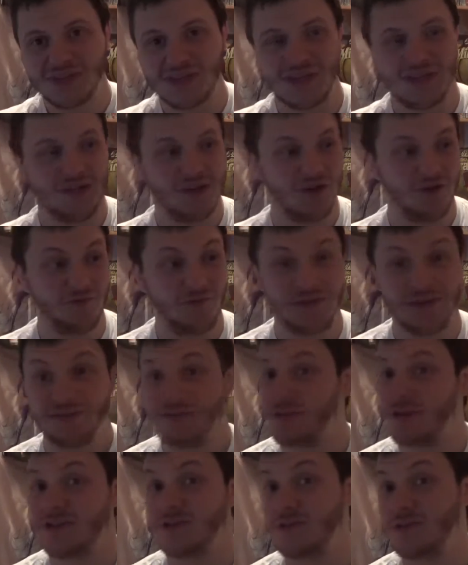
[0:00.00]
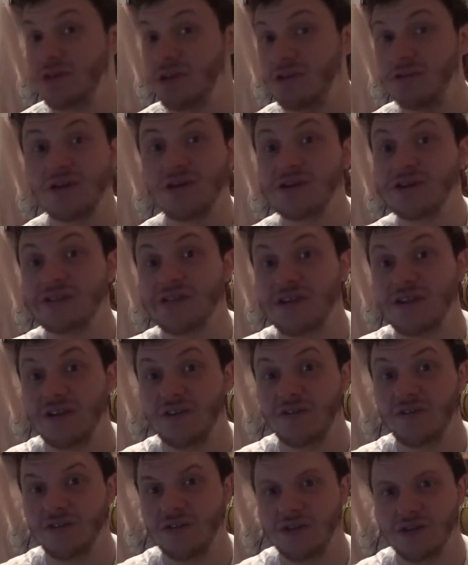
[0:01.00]
and hopefully to meet some of you guys there
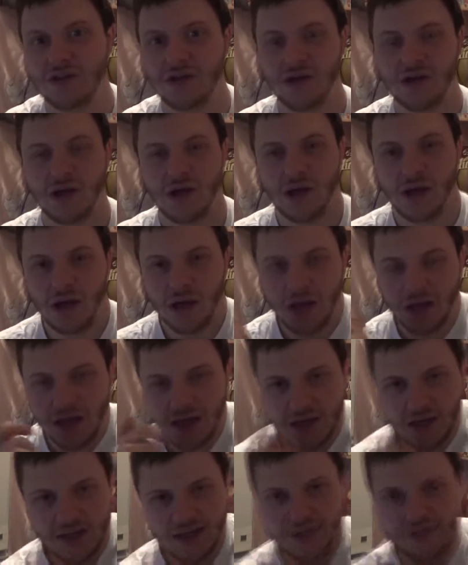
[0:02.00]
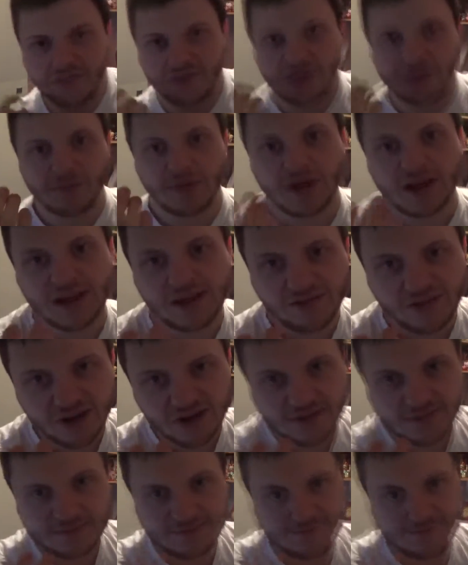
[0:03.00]
if you live around my area,